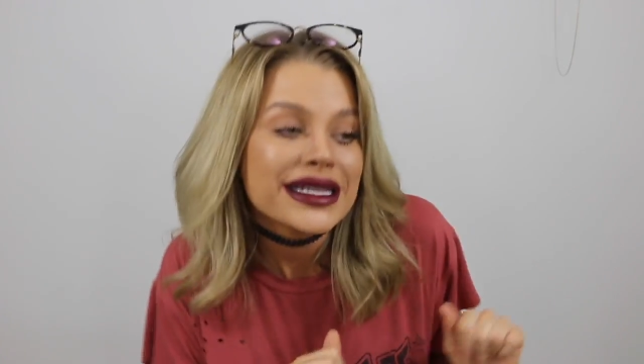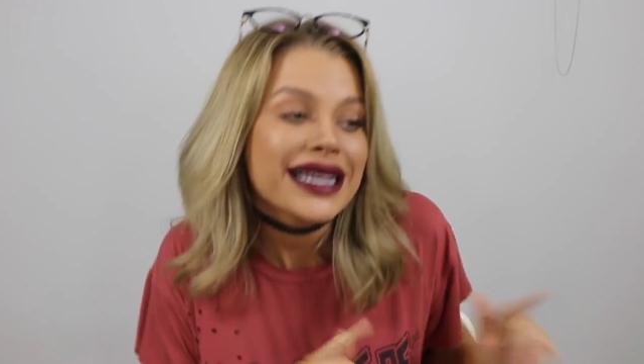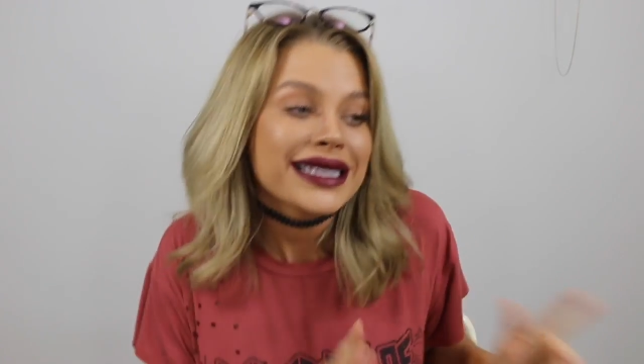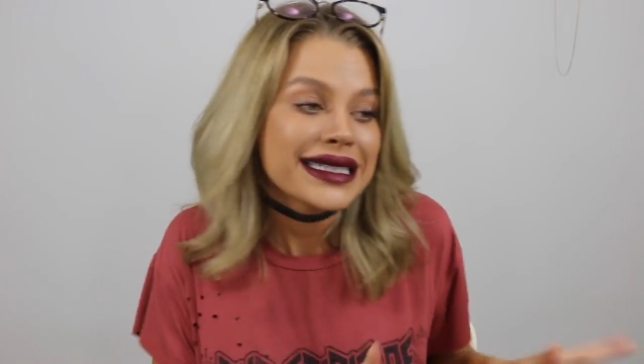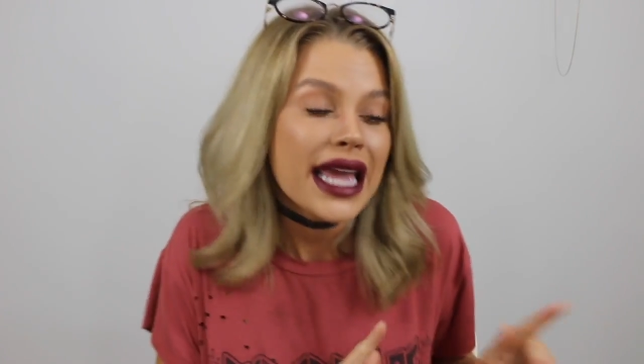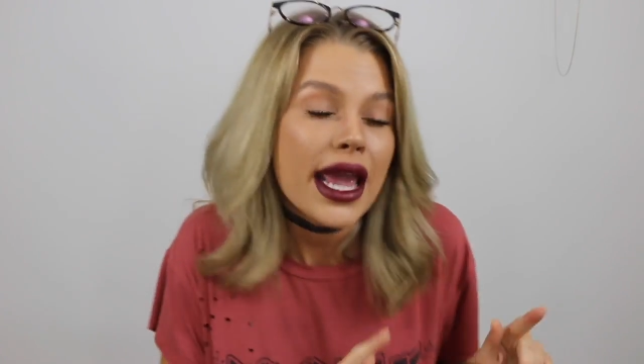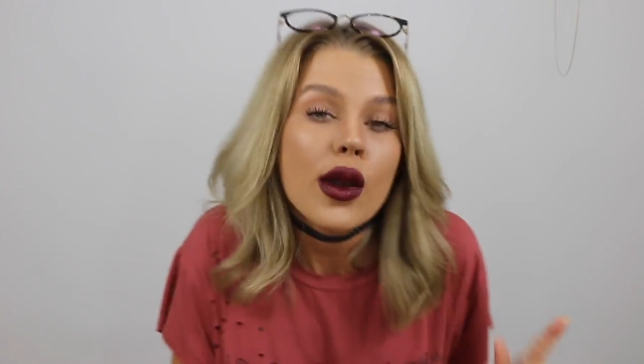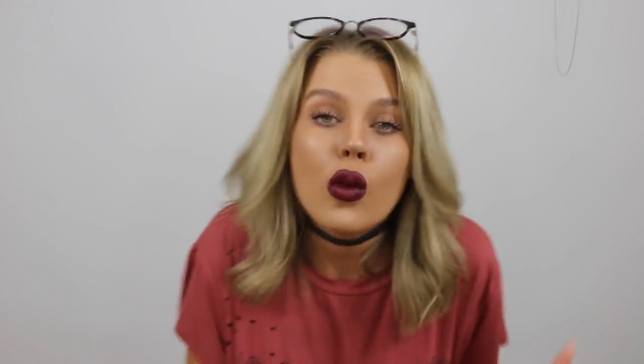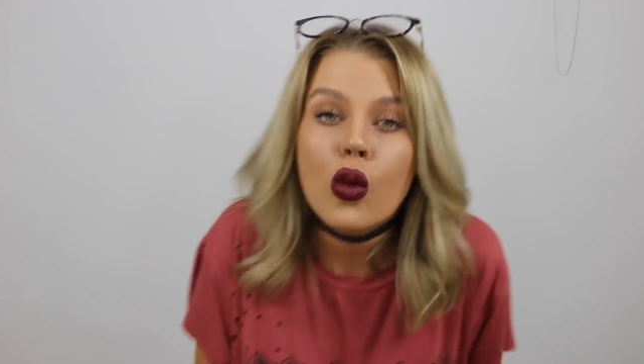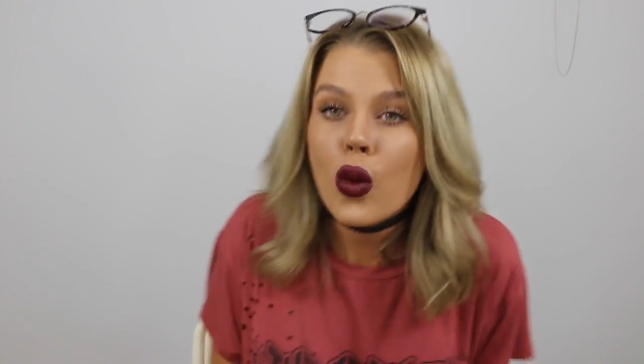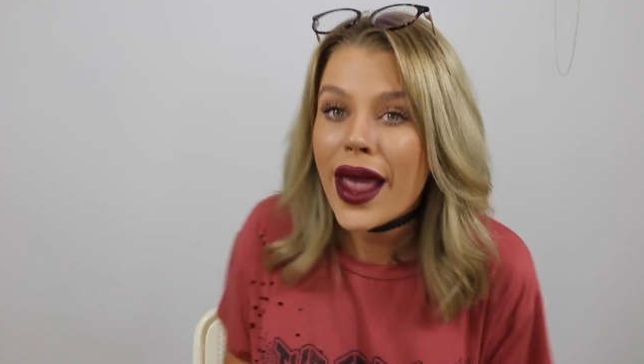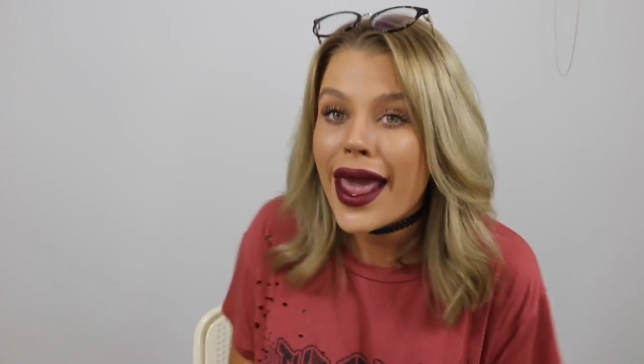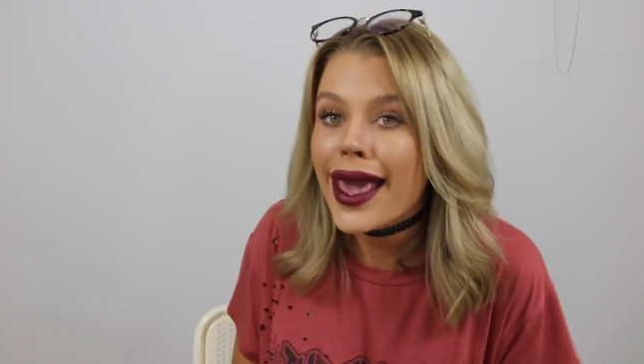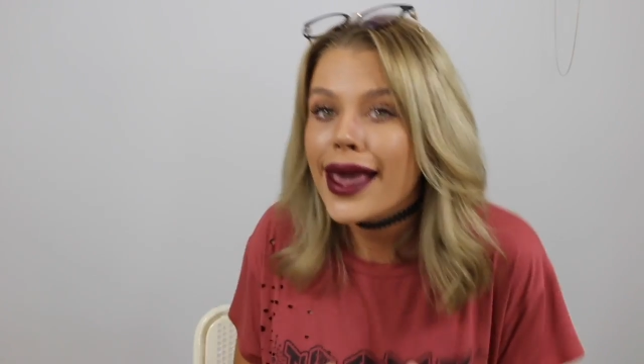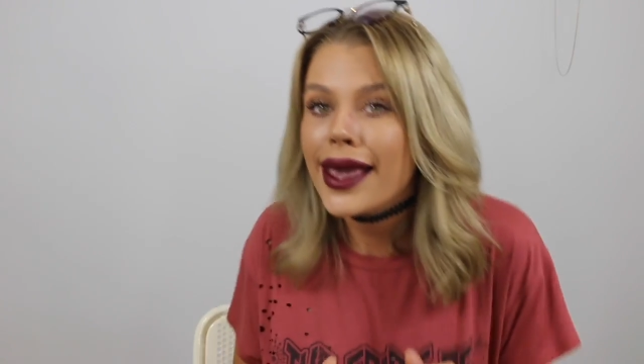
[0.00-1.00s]
I said,
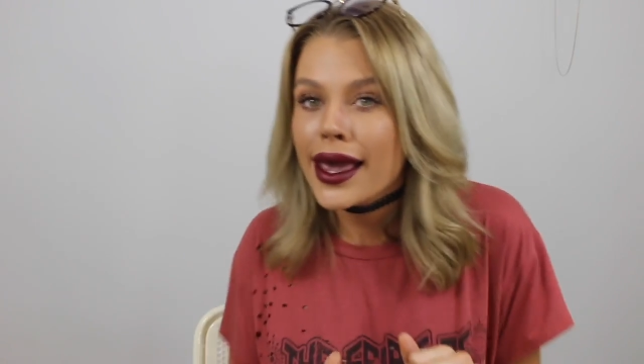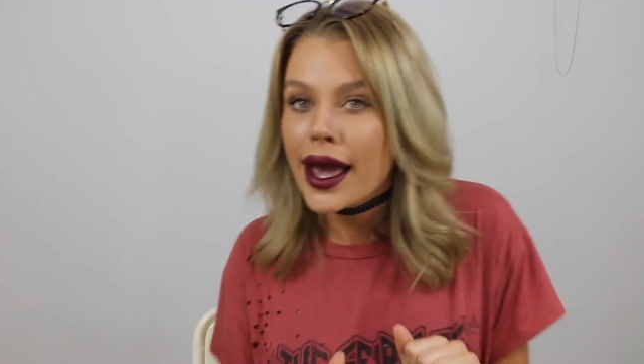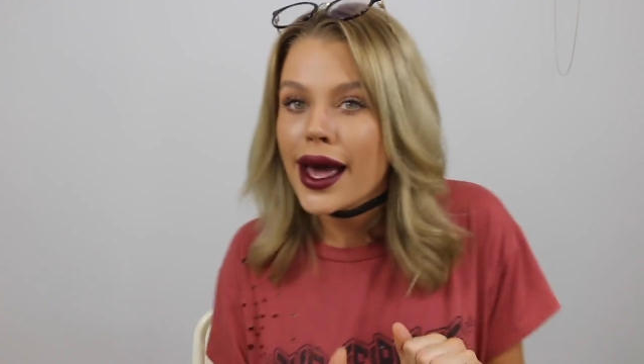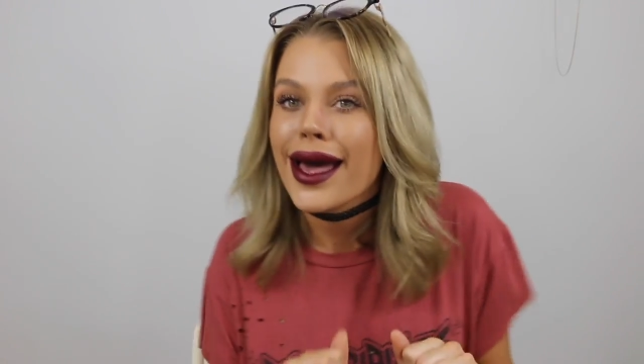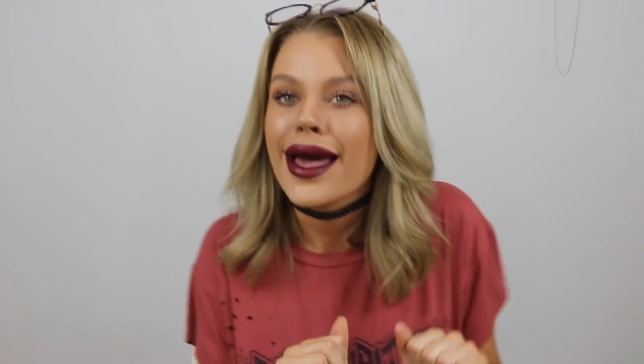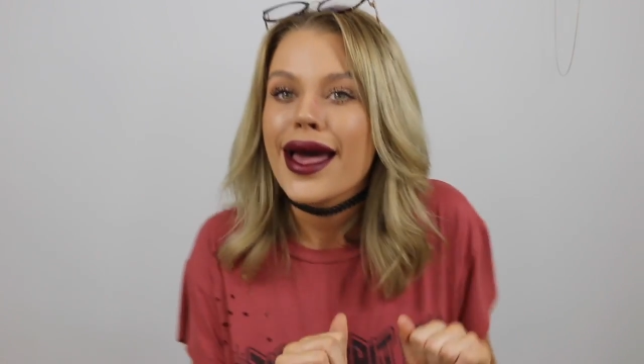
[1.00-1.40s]
we